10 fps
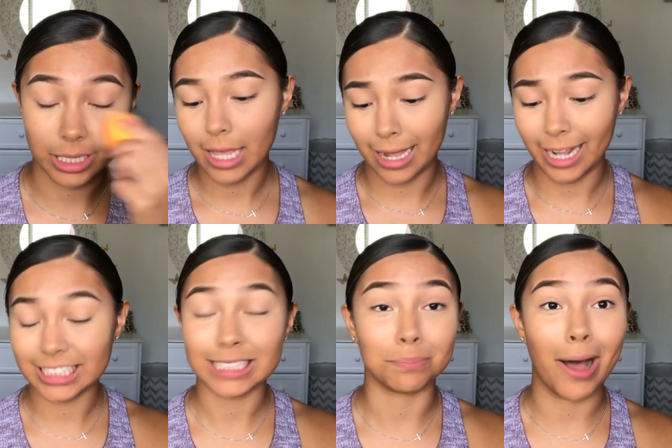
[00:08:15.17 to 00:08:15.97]
and I
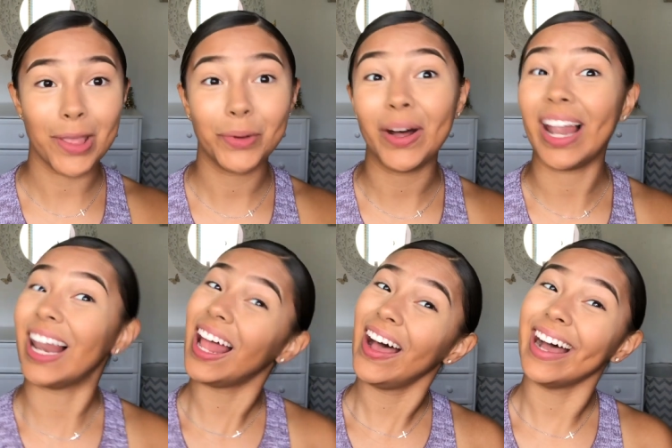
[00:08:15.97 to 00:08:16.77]
smile a
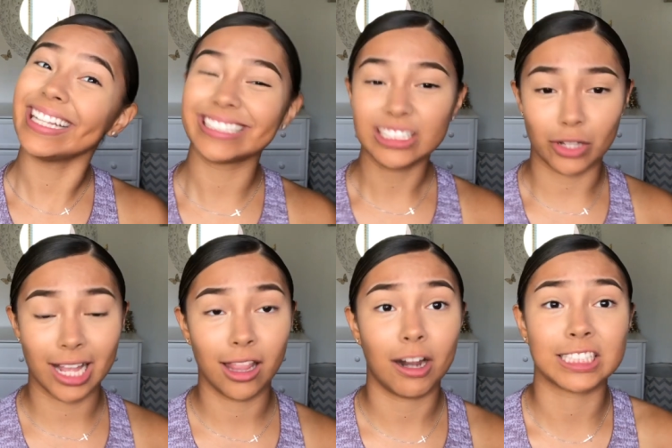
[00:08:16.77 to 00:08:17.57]
lot, so I
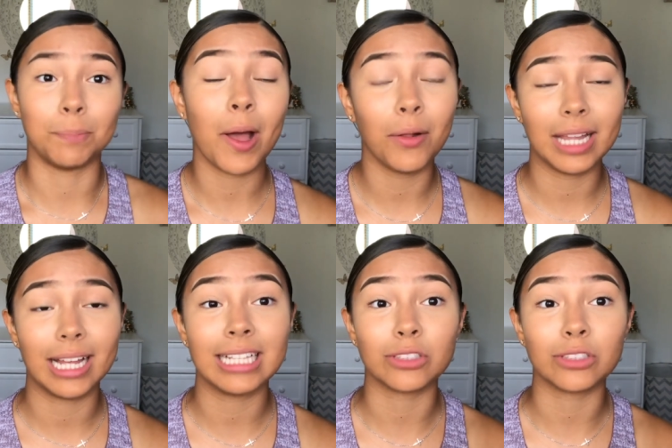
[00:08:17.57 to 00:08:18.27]
get a lot of smile lines,